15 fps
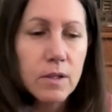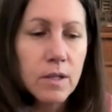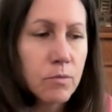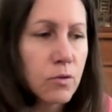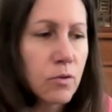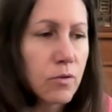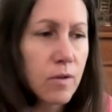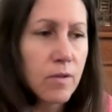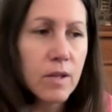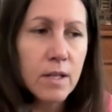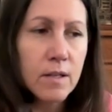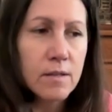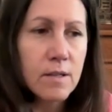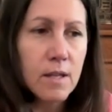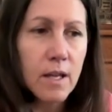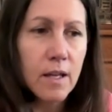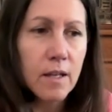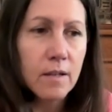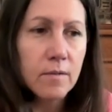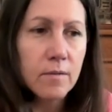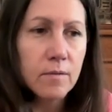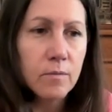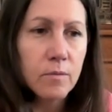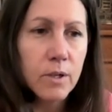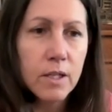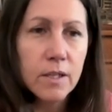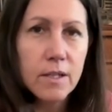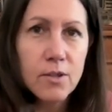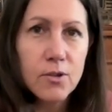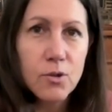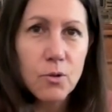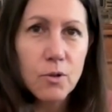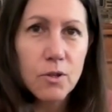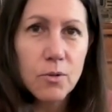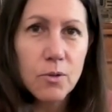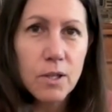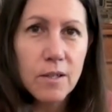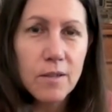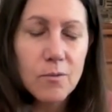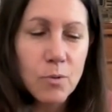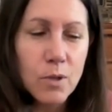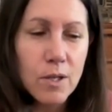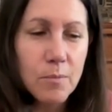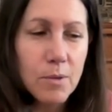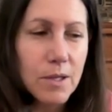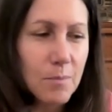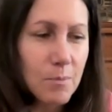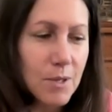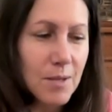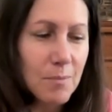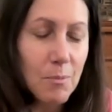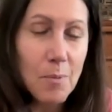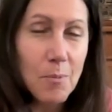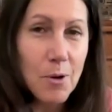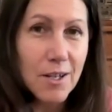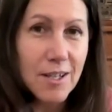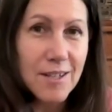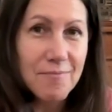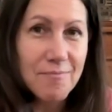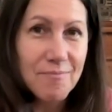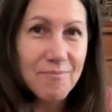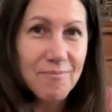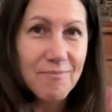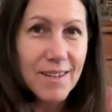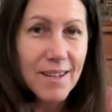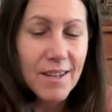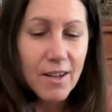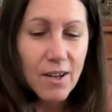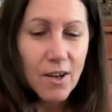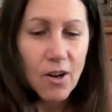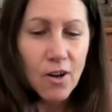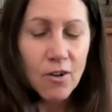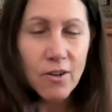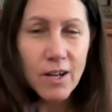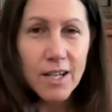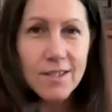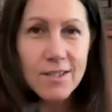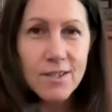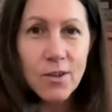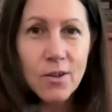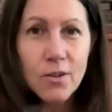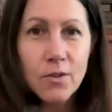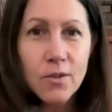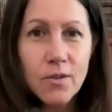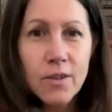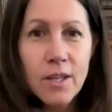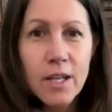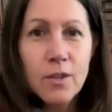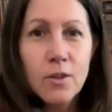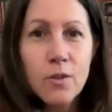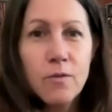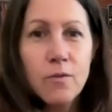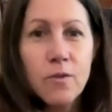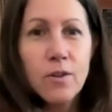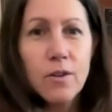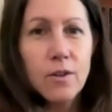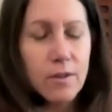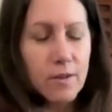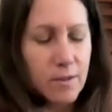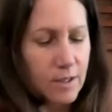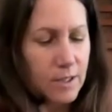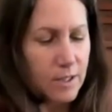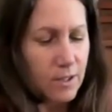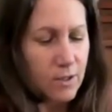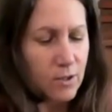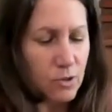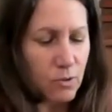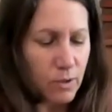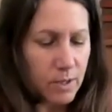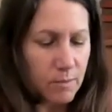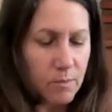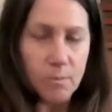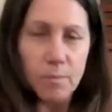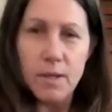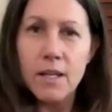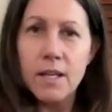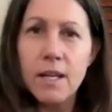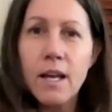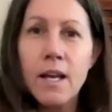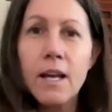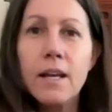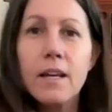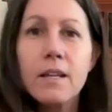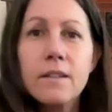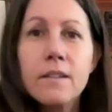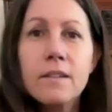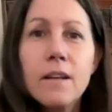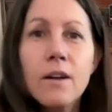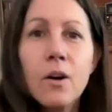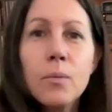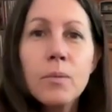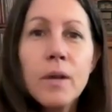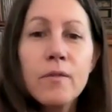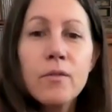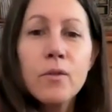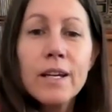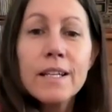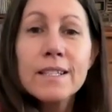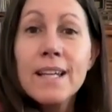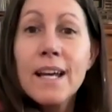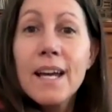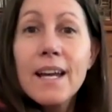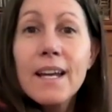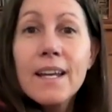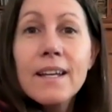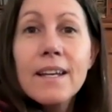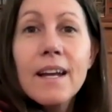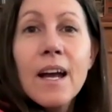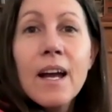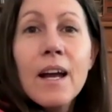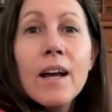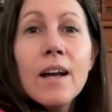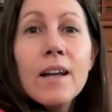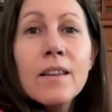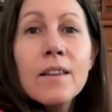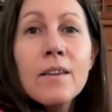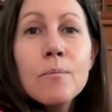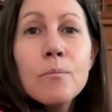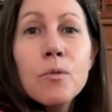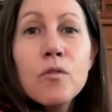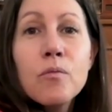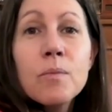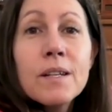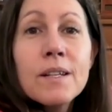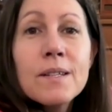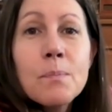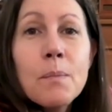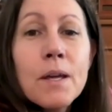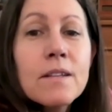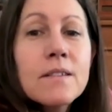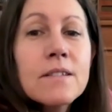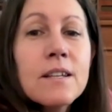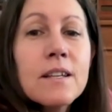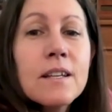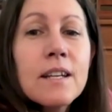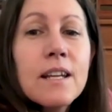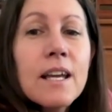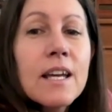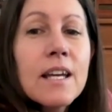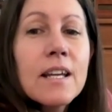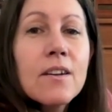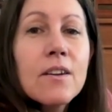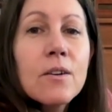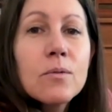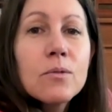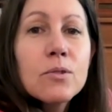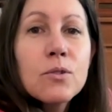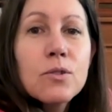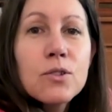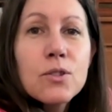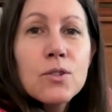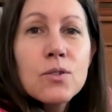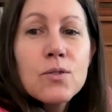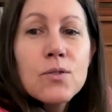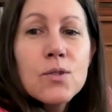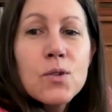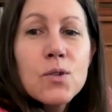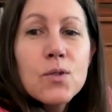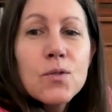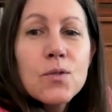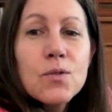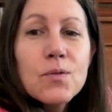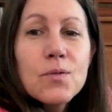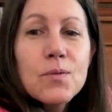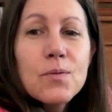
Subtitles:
do the things that we enjoy doing, we being me and my body. All right, so thank you for joining with me, and I hope you have a great day. Movement is medicine, and I'll talk to you soon.